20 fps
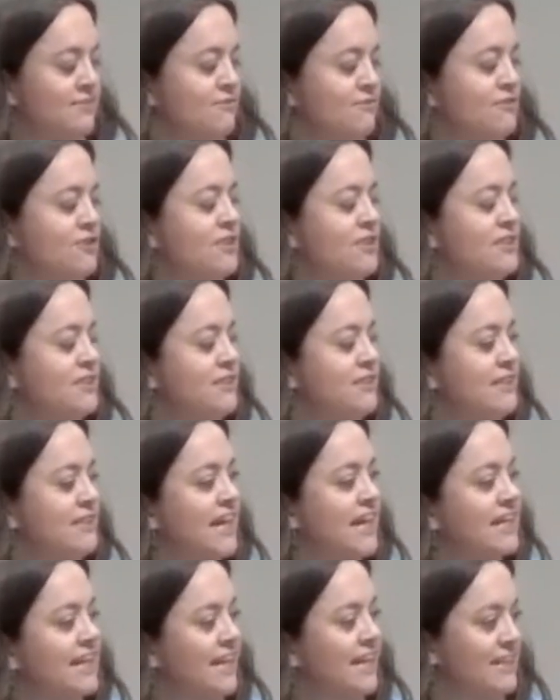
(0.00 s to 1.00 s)
for
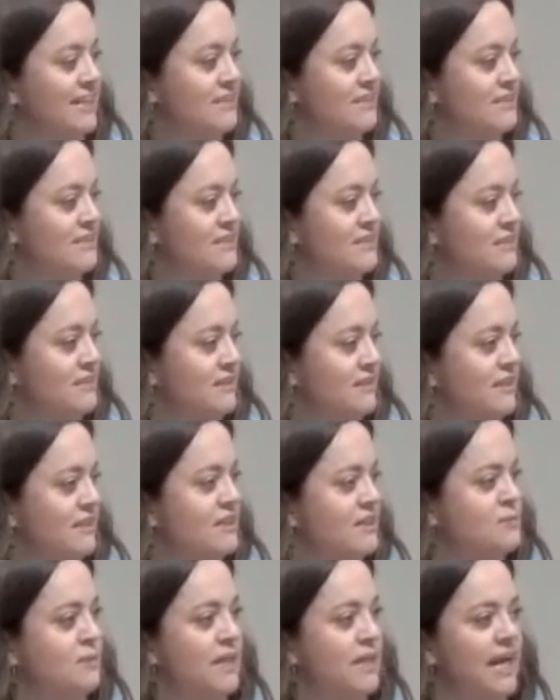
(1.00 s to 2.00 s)
decades and
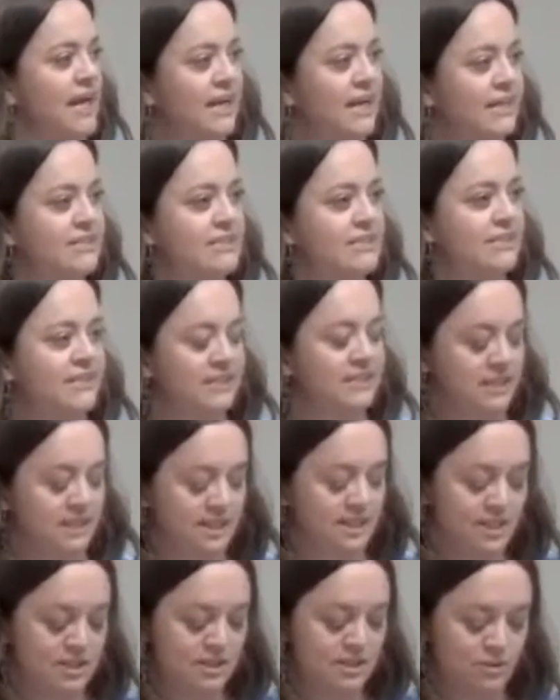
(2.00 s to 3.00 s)
has been handed
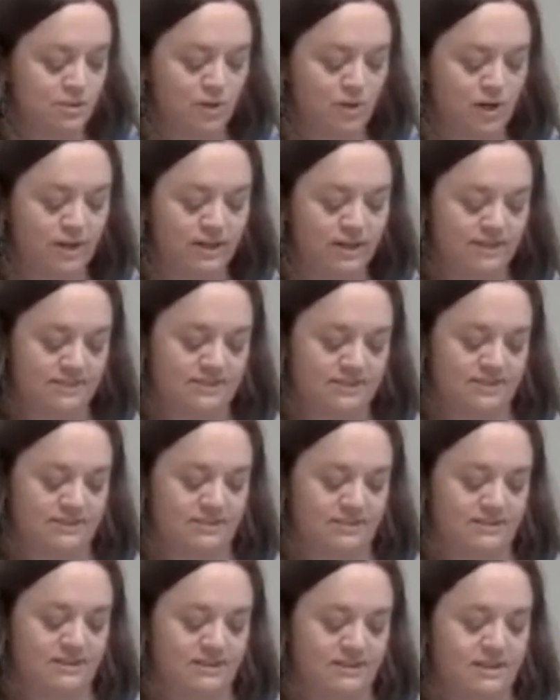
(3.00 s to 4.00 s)
to
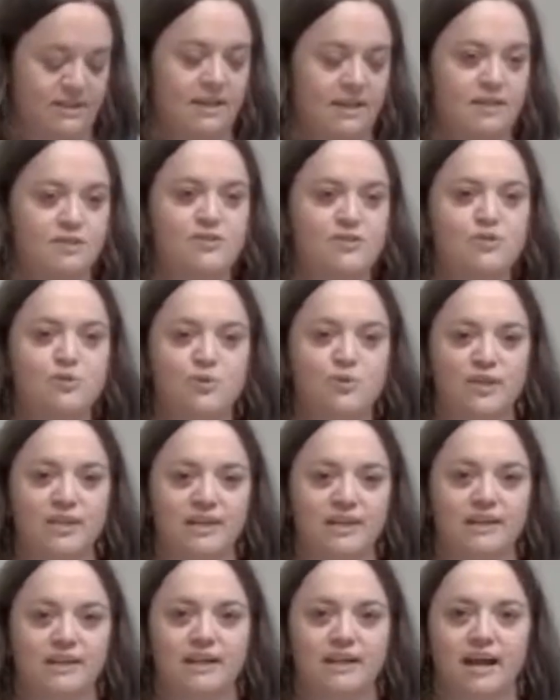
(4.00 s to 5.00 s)
us.
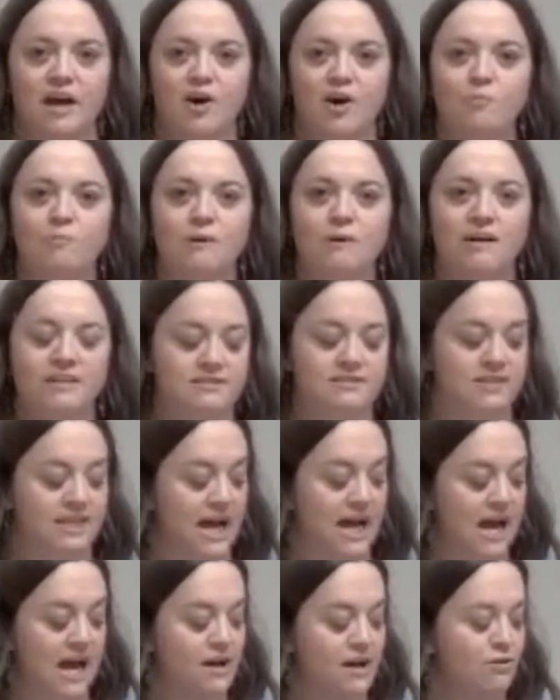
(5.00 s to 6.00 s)
History can help us
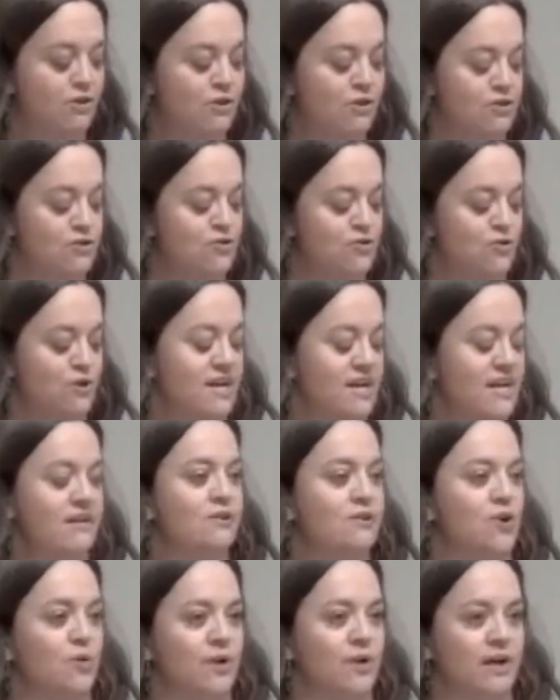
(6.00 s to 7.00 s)
gather
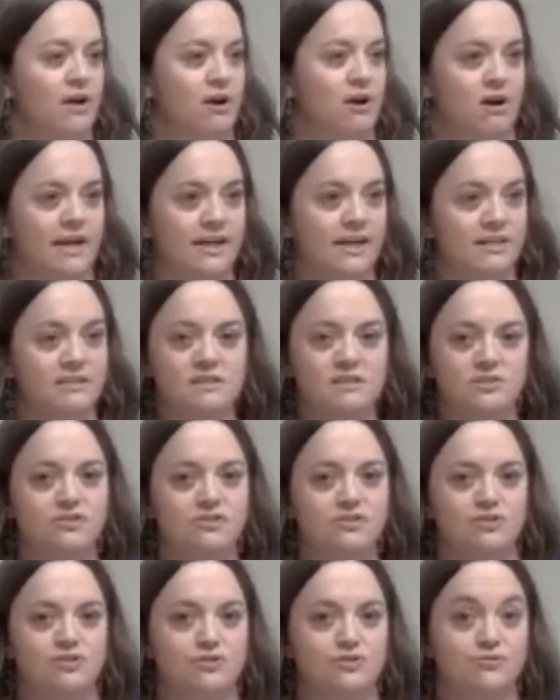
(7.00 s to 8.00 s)
strength knowing our
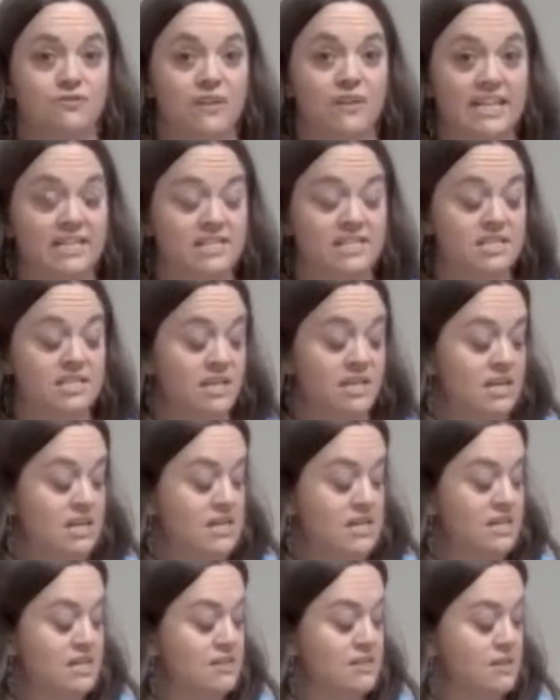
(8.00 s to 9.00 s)
ancestors faced
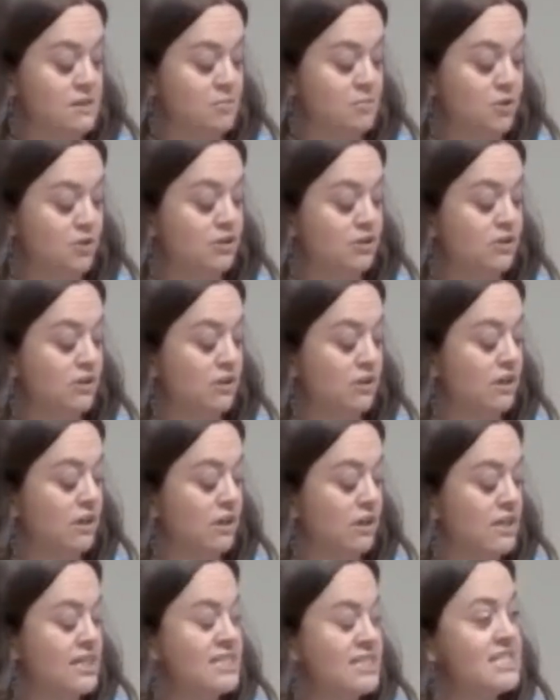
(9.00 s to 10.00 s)
similar,
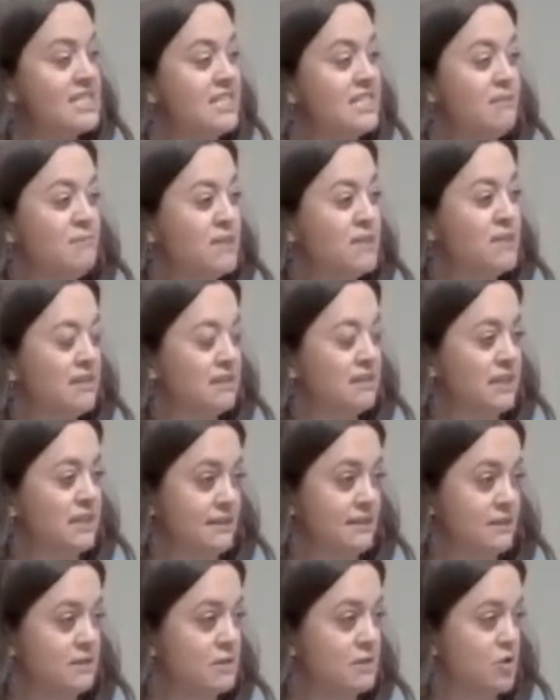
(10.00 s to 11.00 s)
seemingly
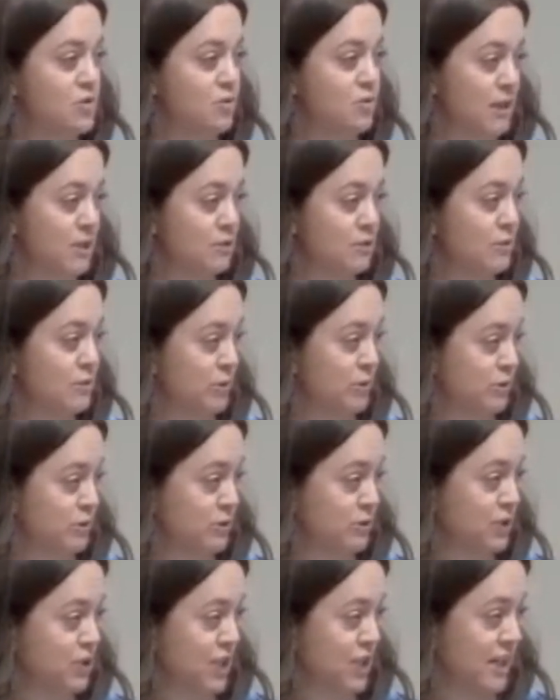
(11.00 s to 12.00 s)

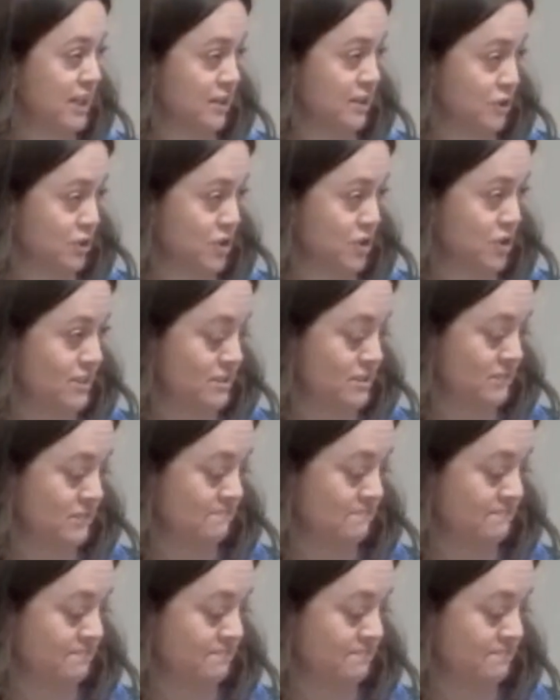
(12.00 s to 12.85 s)
insurmountable challenges.